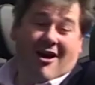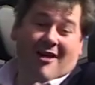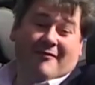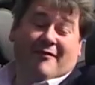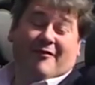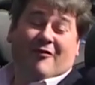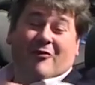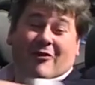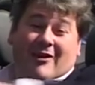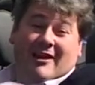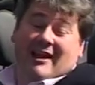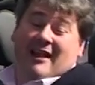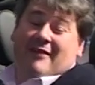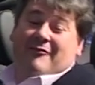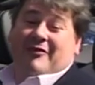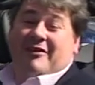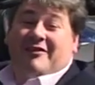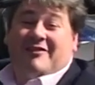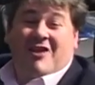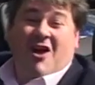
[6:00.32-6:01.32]
I'm falling in
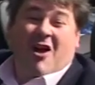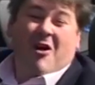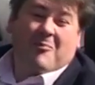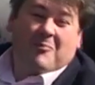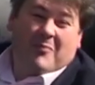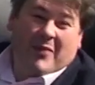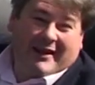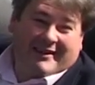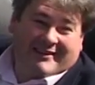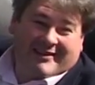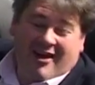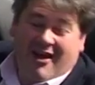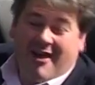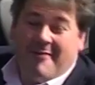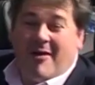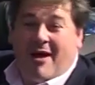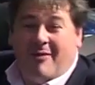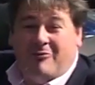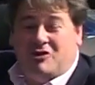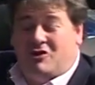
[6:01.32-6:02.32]
love with this car big
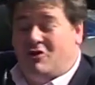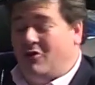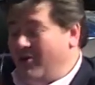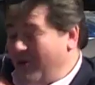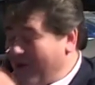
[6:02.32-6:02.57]
time. I'm sure